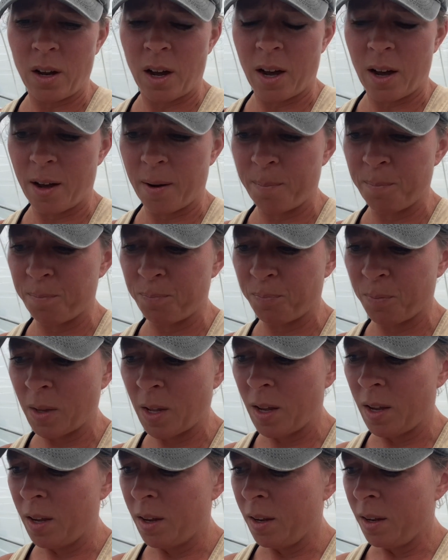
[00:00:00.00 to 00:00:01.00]

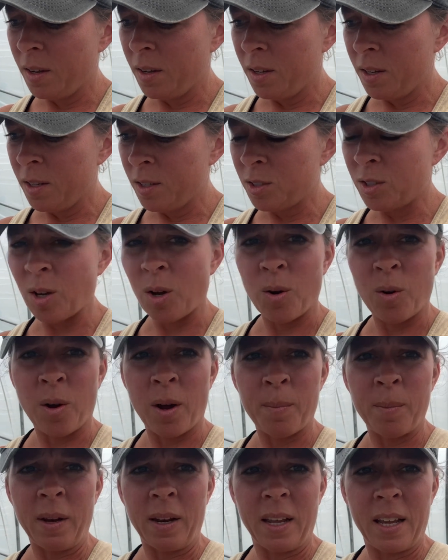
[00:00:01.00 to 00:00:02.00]
So
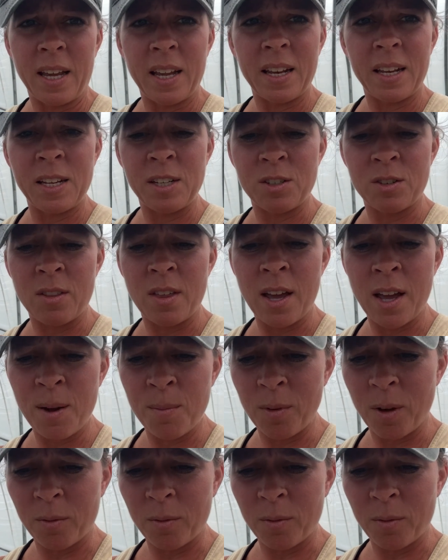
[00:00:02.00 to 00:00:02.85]
I'm going to hit each of them.